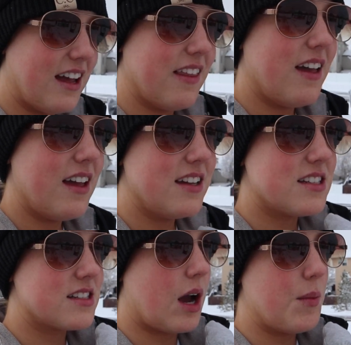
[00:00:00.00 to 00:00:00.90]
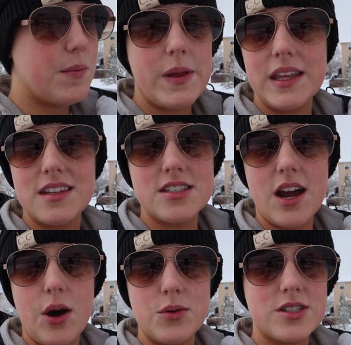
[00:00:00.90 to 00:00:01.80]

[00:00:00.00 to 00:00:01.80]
Ella does not want to play in the snow.